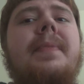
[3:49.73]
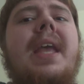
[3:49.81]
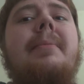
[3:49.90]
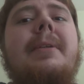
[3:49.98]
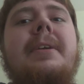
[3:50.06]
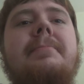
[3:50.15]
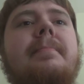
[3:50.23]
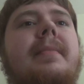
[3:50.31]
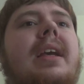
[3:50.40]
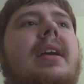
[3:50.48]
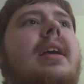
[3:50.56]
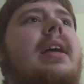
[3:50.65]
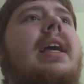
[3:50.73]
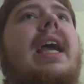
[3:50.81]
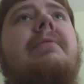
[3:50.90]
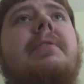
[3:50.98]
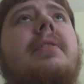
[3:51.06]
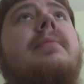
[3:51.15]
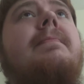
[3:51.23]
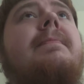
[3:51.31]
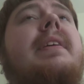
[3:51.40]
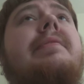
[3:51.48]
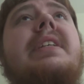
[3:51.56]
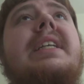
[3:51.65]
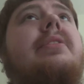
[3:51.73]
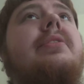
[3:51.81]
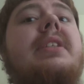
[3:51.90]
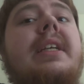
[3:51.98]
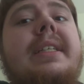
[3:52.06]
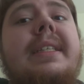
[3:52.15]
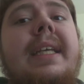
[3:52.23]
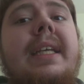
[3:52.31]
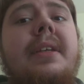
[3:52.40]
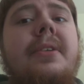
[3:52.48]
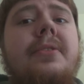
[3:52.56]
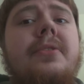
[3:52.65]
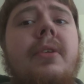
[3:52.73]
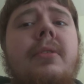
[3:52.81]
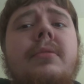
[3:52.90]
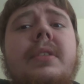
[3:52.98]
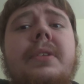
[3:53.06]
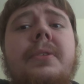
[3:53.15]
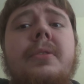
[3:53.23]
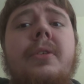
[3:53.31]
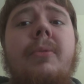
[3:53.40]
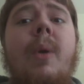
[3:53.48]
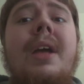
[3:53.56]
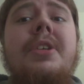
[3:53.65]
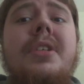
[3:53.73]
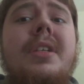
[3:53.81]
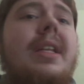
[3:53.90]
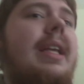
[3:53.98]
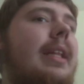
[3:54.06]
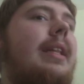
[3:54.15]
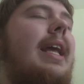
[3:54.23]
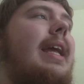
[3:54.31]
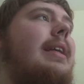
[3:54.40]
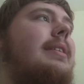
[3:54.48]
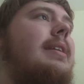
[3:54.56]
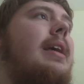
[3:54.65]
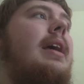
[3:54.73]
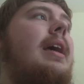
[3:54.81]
I mean, if you're 15 or 16 years old and you're questioning things,